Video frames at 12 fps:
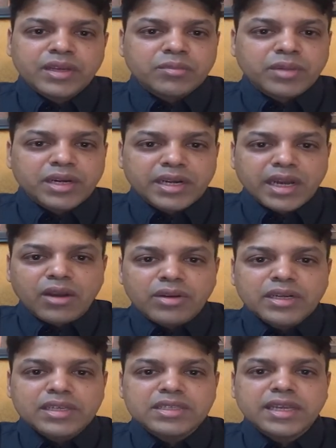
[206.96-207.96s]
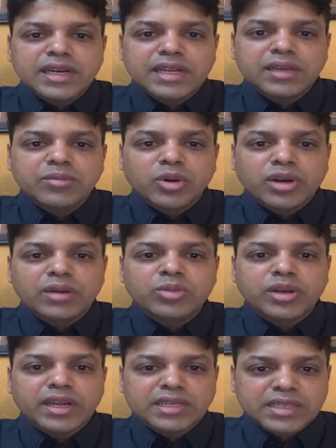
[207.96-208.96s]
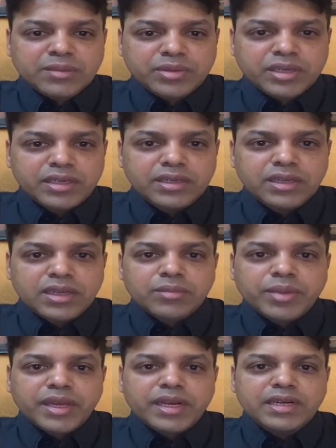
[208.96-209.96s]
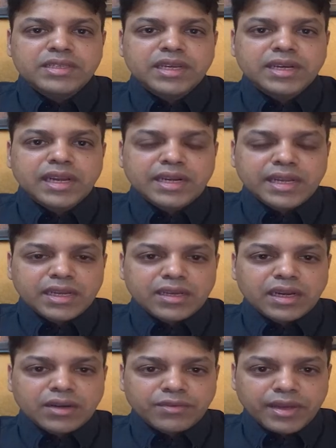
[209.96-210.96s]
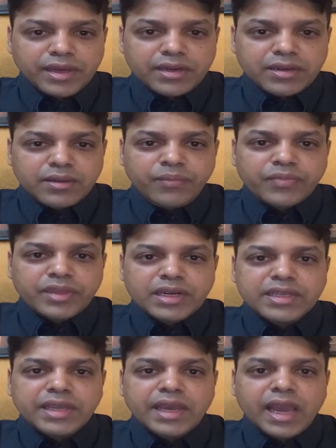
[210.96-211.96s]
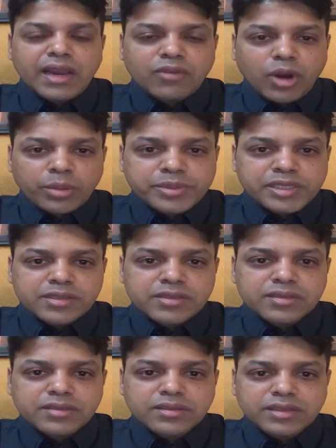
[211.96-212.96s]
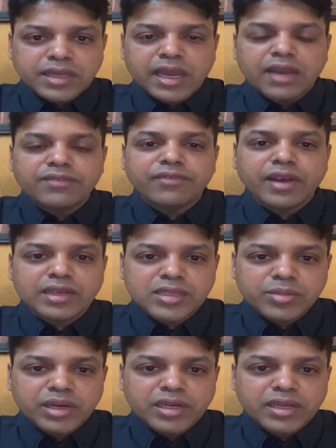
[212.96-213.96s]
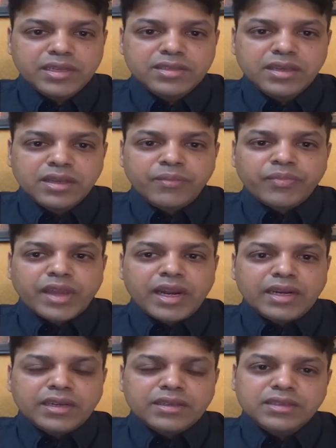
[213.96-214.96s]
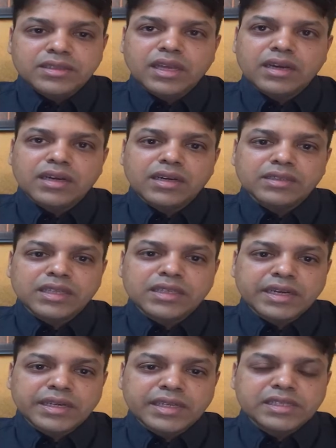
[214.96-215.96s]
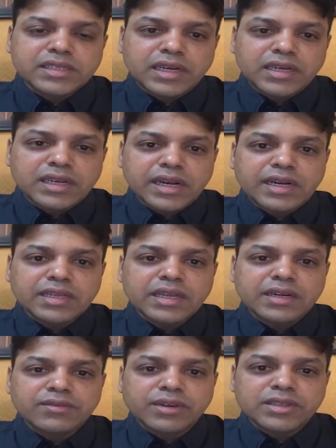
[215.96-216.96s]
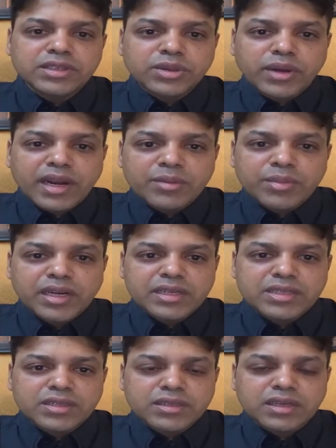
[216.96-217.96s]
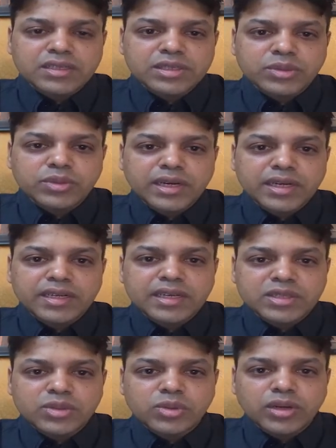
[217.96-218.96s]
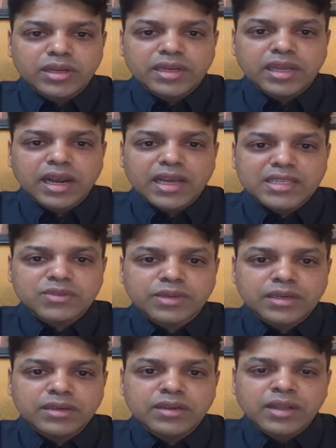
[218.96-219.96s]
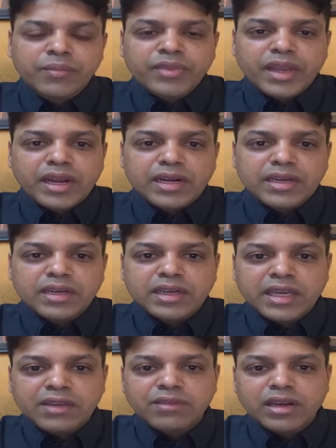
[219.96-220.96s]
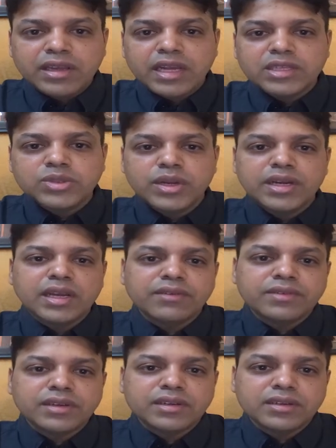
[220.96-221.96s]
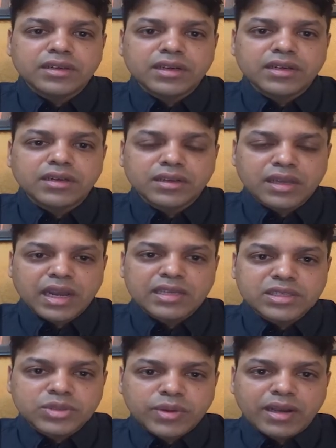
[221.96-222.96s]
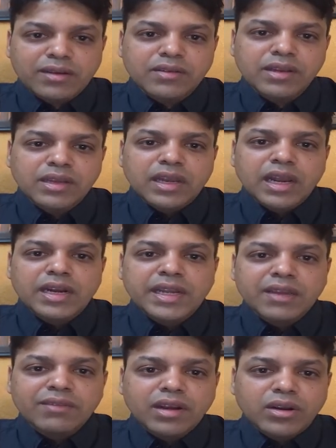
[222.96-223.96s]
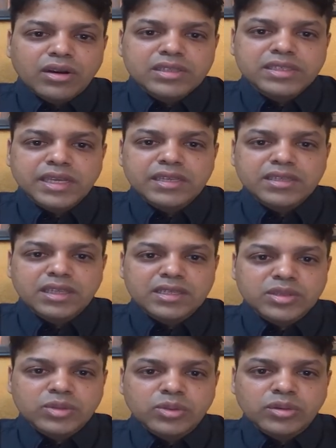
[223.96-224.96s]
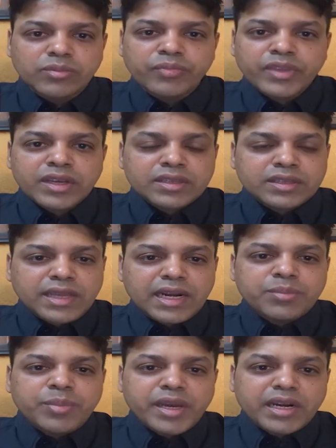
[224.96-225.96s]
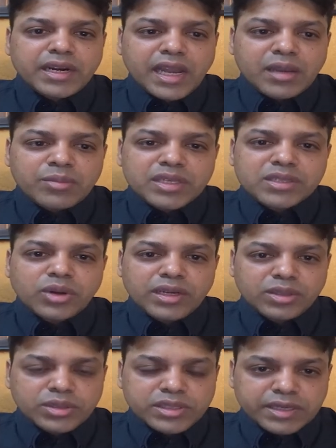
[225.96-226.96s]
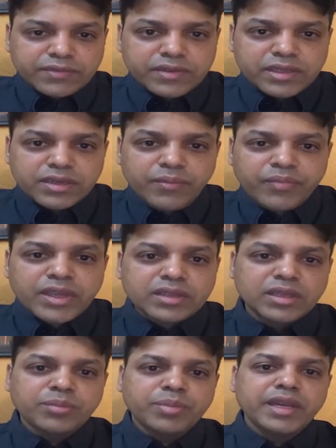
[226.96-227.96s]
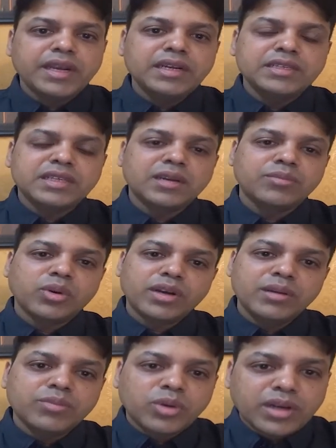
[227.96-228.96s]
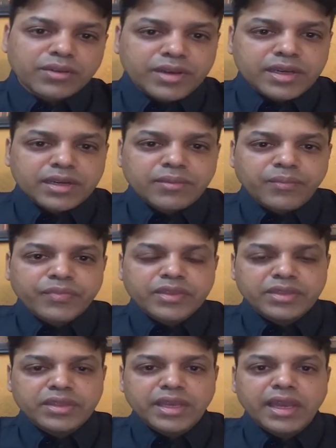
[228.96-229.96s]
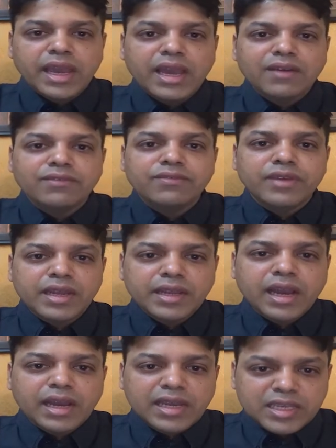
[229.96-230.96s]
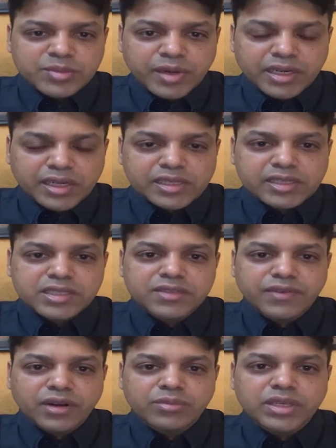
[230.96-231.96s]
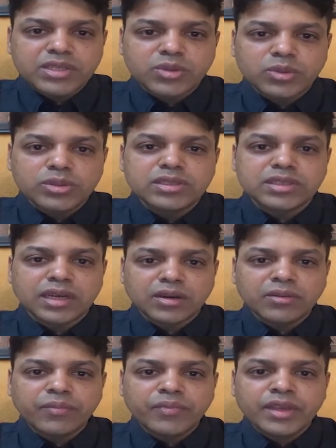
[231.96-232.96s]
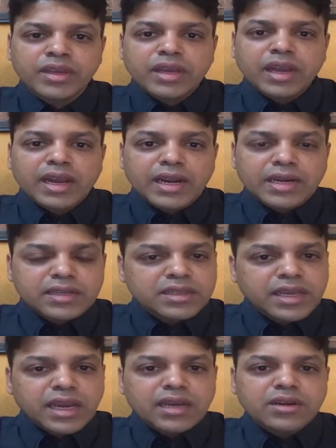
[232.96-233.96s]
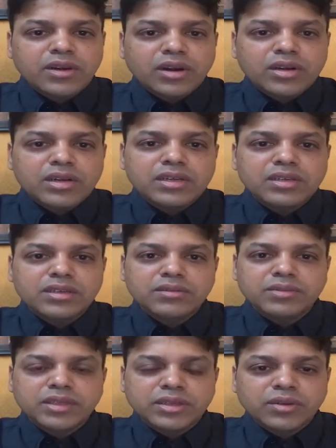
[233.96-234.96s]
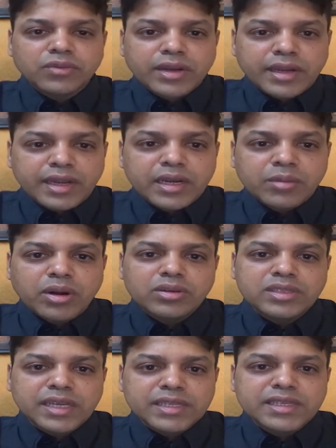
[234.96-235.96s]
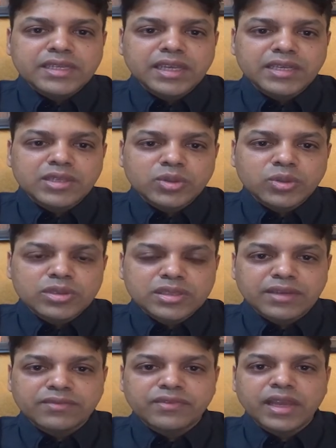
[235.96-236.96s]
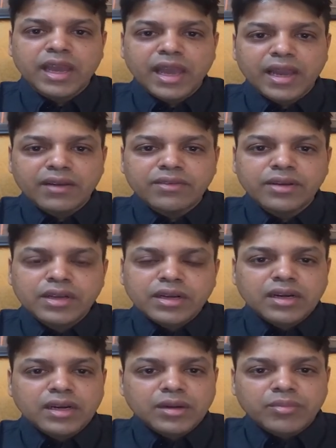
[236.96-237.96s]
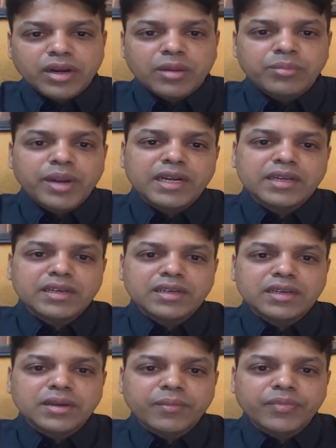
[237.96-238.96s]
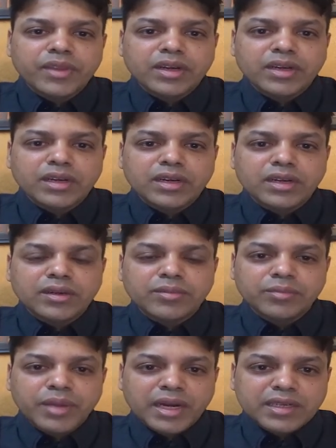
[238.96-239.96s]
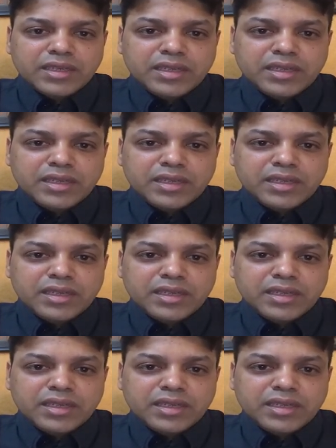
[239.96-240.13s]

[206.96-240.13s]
but now it is getting more and more accepted parents are getting aware that they have options they have flexibilities and uh, the the traditional trend that once you admit a, uh, student in a school in class 1 and uh, he will graduate after uh, class 12 and he will not change the school that paradigm is going to shift the parents are more and more aware they have very high expectations from their schools now and they are not uh, you know worried about changing their schools if they have a, a better um, uh, better